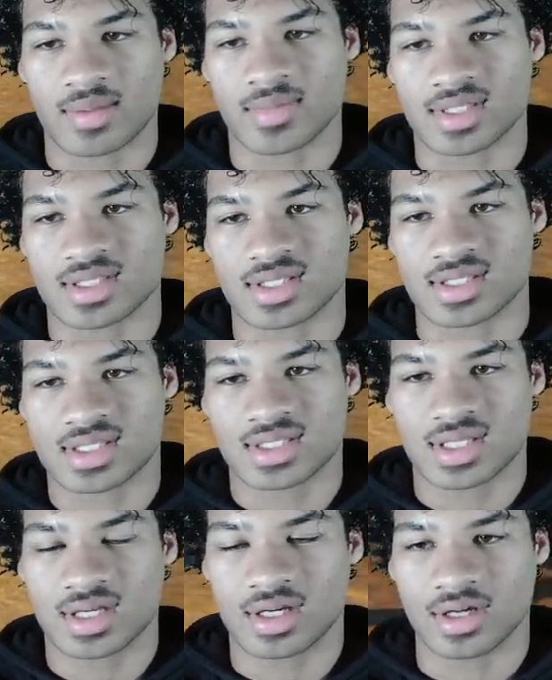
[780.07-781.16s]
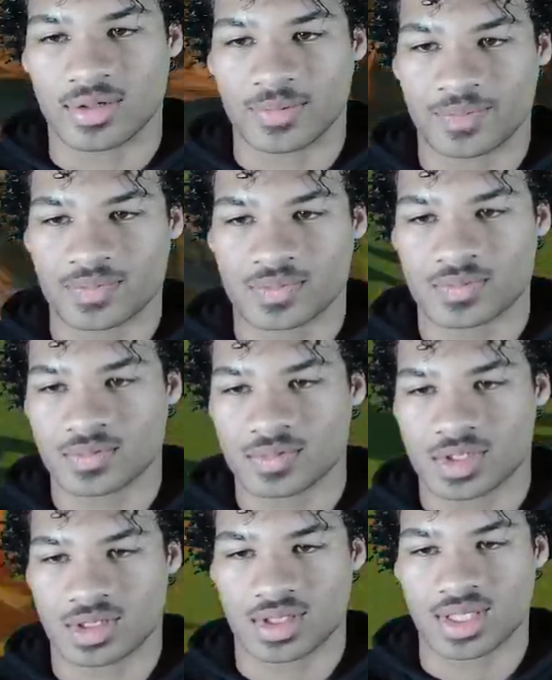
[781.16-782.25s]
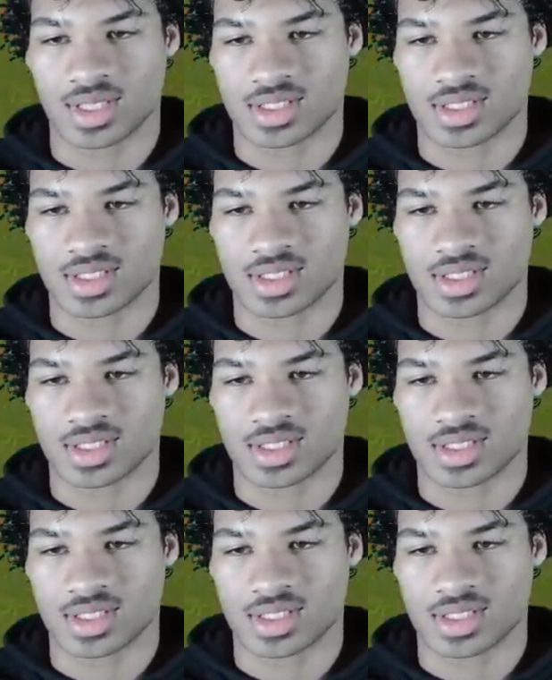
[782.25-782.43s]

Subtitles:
makes sense. So yeah,